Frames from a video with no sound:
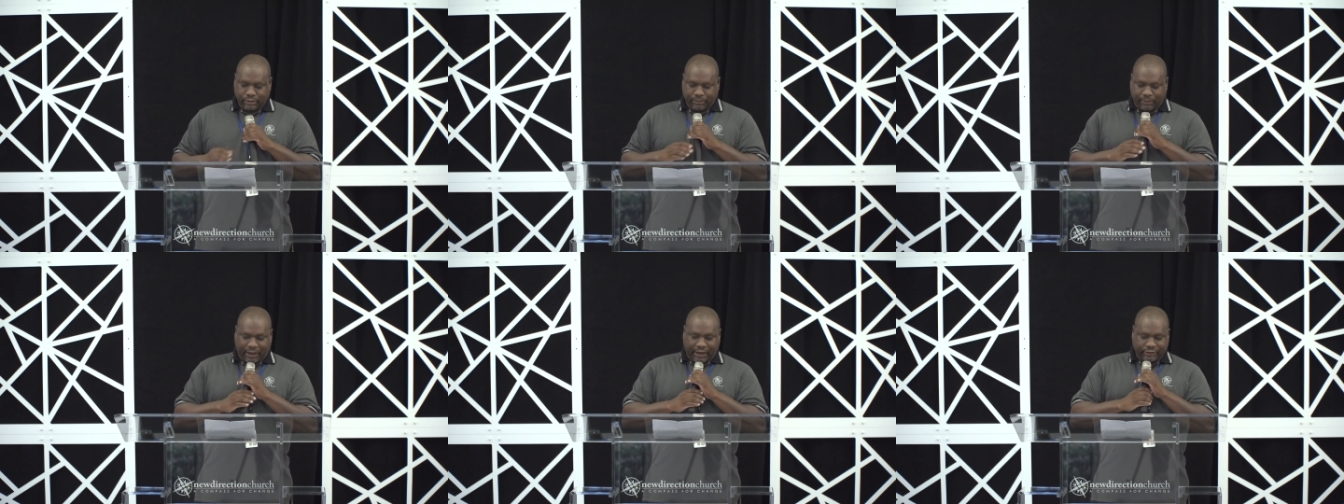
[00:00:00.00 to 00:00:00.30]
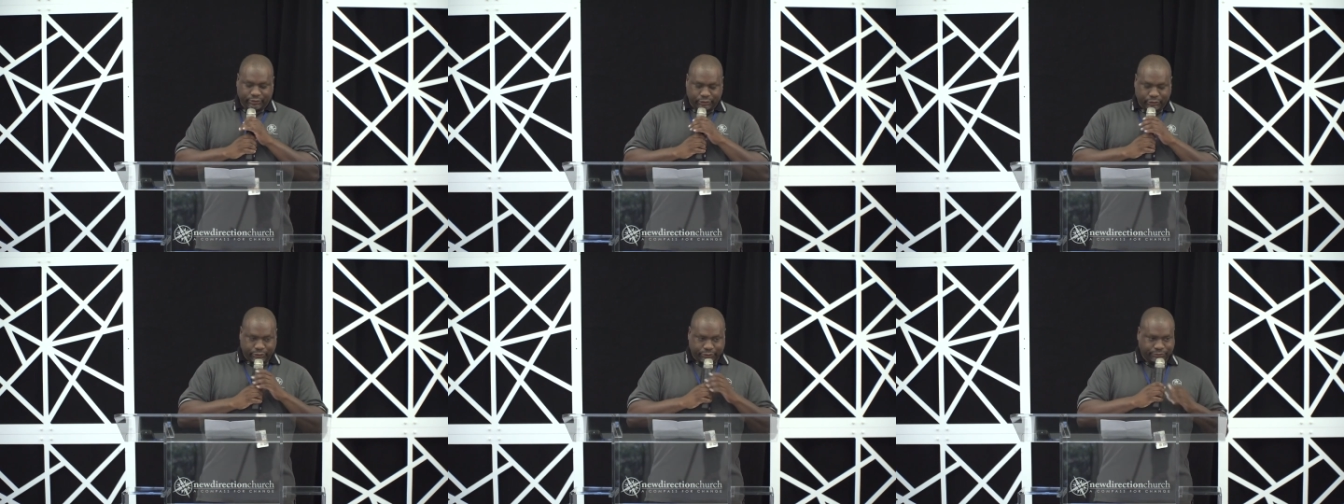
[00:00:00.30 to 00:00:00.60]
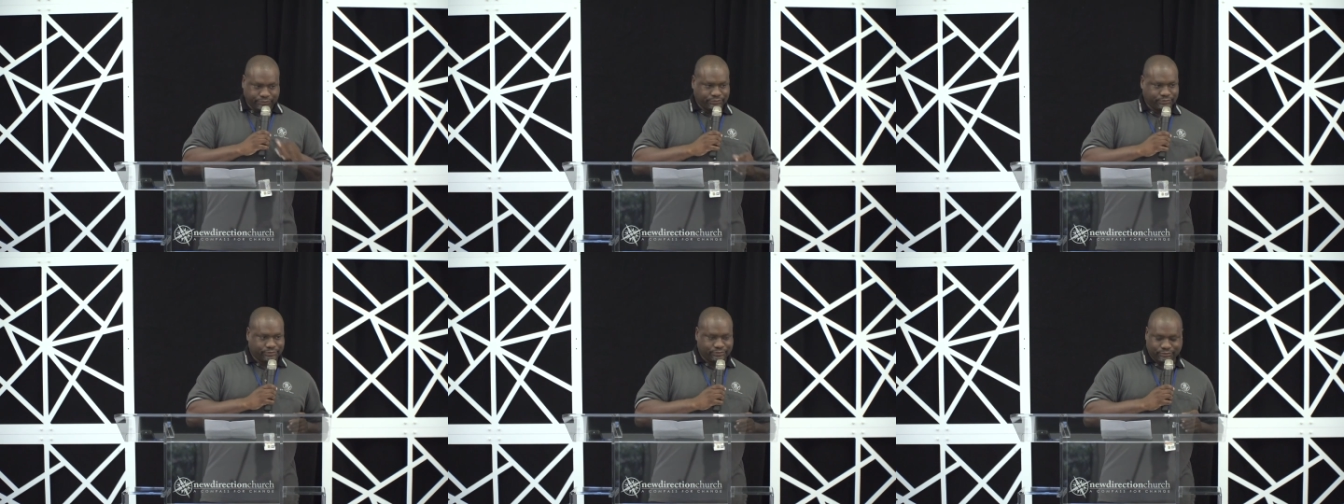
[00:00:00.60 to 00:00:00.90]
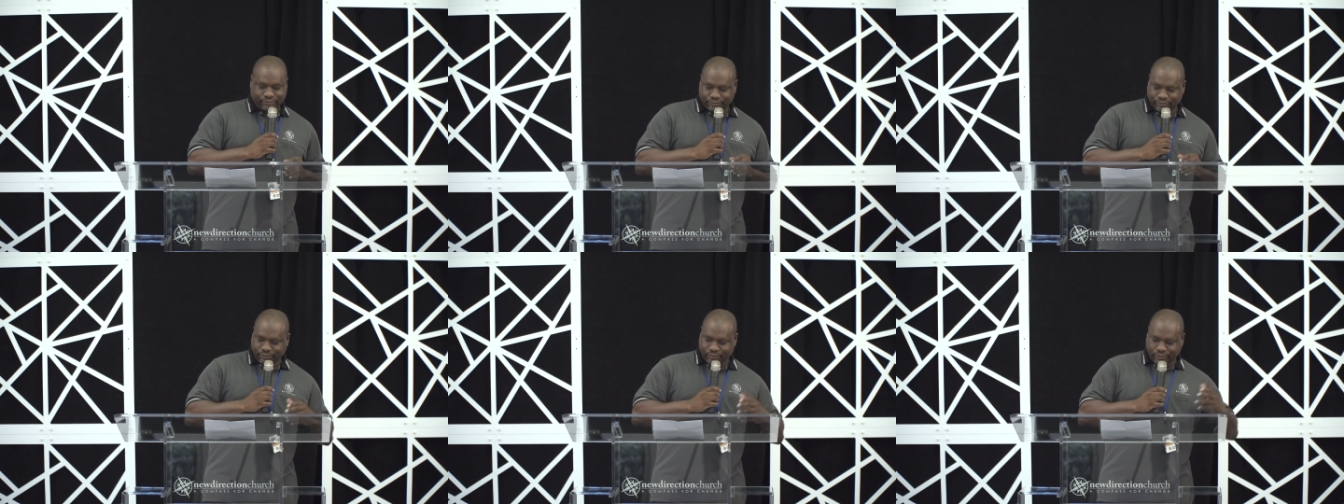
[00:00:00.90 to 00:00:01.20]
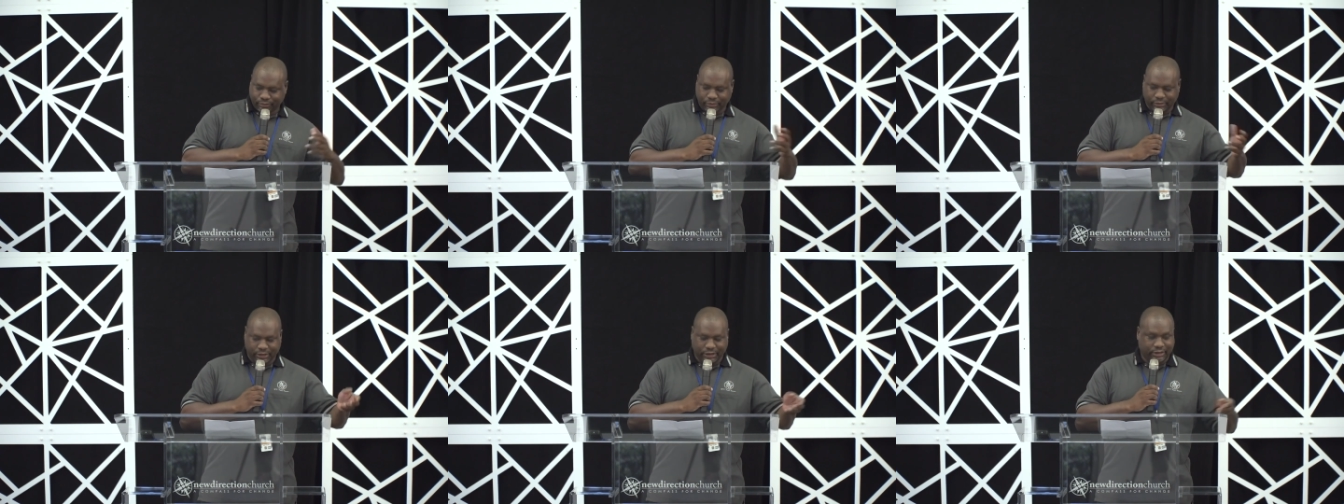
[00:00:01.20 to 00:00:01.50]
Pastor,
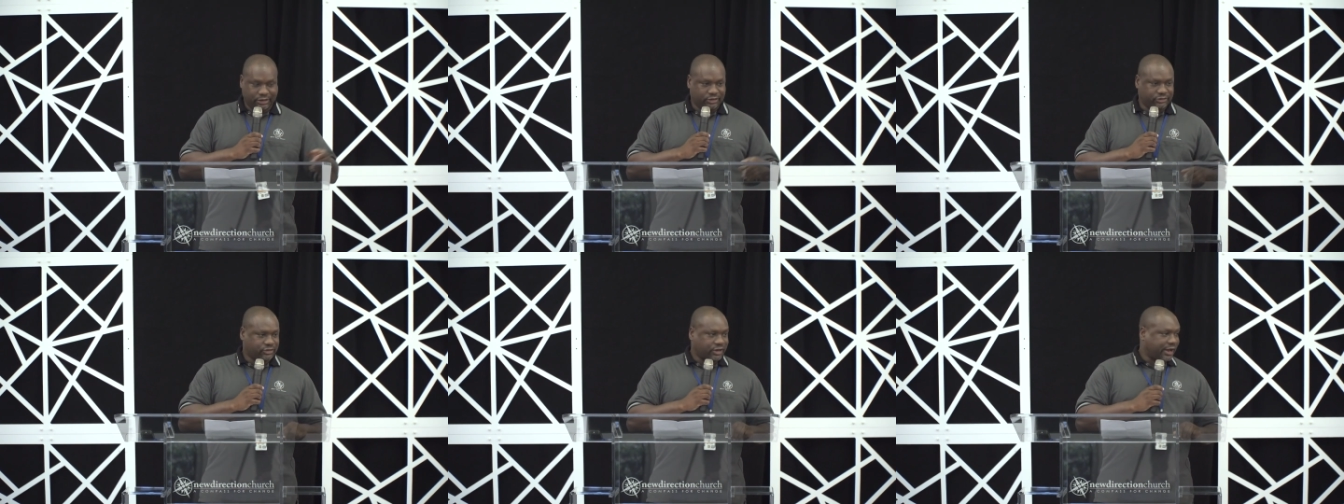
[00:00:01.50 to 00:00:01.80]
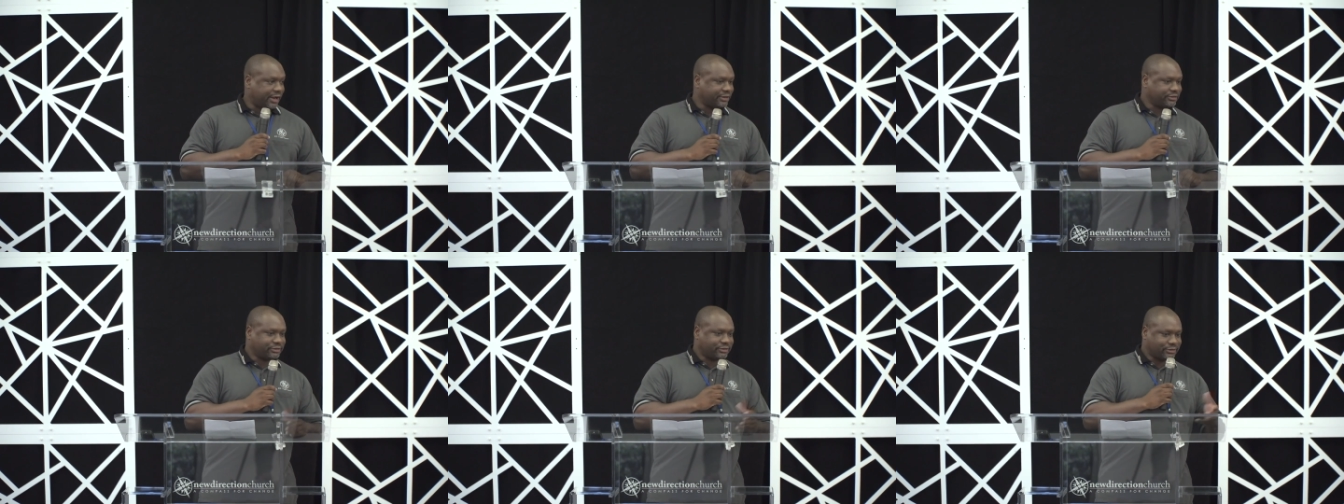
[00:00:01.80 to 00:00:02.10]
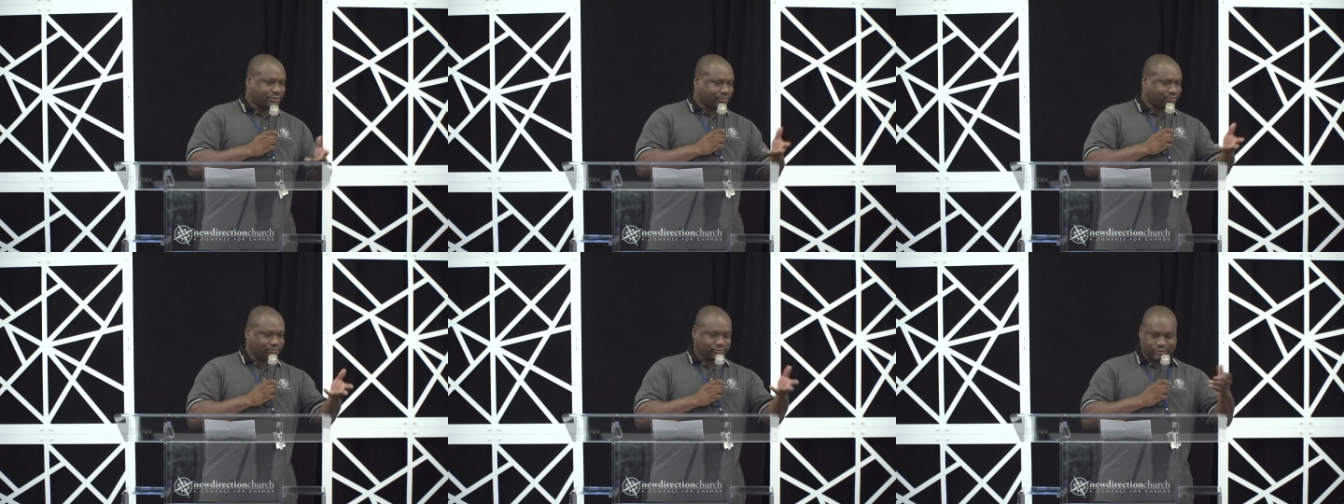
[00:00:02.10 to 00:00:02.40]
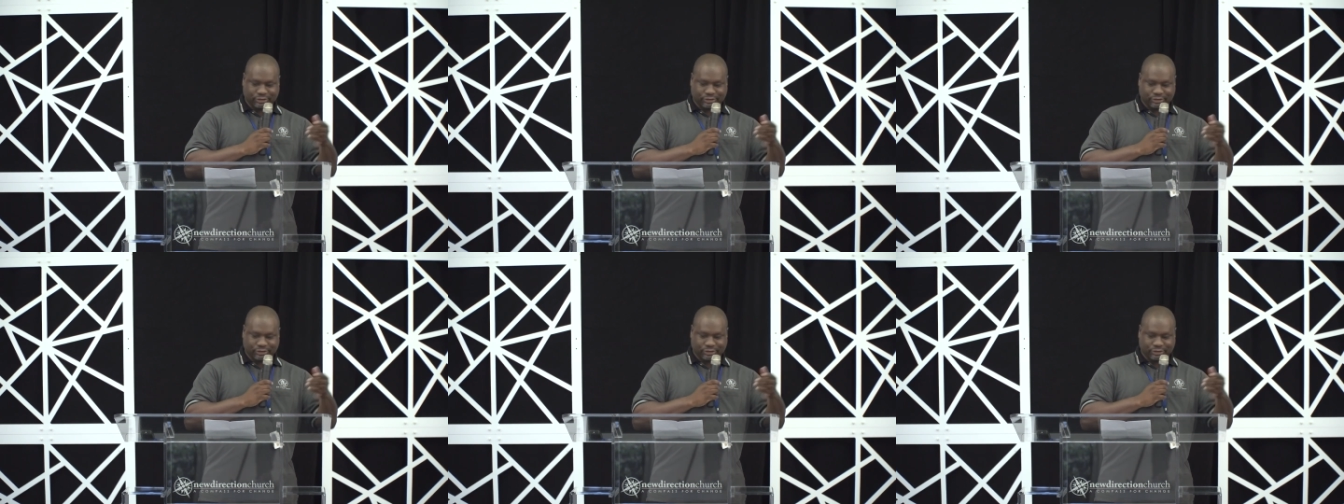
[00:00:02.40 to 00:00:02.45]
Lady Jazz,